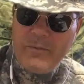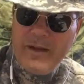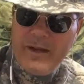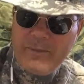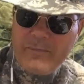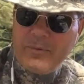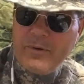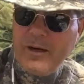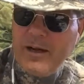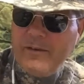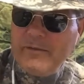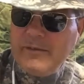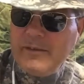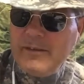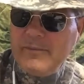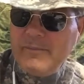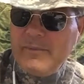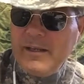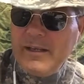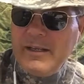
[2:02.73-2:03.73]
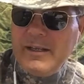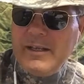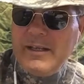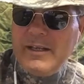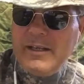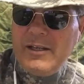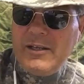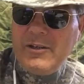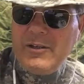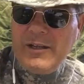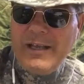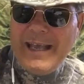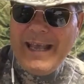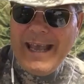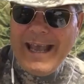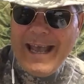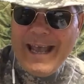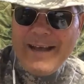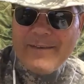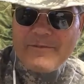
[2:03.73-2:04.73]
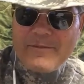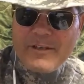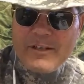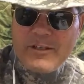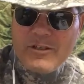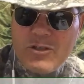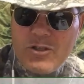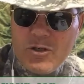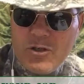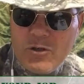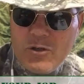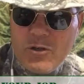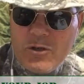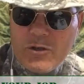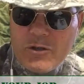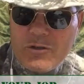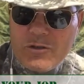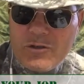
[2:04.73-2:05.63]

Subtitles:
make profit, you have to do your